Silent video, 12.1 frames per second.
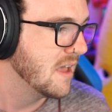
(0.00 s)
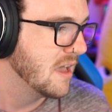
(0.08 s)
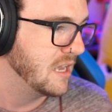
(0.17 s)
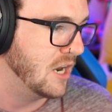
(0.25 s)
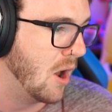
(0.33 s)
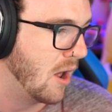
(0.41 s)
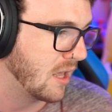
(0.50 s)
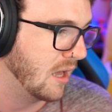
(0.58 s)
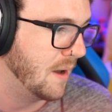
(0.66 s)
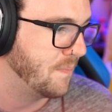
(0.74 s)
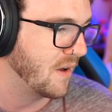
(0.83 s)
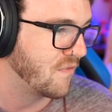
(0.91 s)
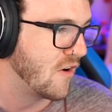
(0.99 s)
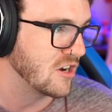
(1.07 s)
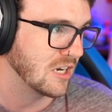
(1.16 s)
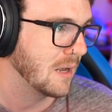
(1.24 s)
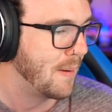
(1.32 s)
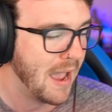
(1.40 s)
You know, like a fresh
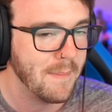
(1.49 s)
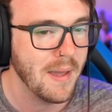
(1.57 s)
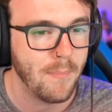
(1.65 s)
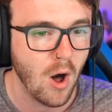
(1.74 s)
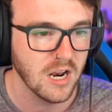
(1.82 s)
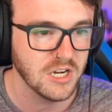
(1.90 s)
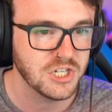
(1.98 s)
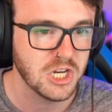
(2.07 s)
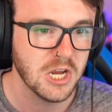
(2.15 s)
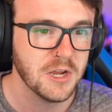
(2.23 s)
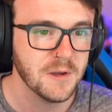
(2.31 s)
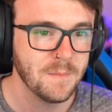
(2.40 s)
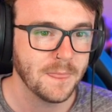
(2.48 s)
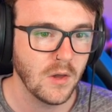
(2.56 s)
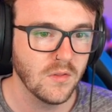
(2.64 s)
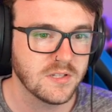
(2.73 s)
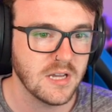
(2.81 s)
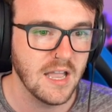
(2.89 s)
lick of paint, a bit of polish on
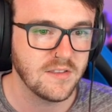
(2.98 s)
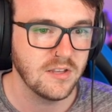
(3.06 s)
the sides.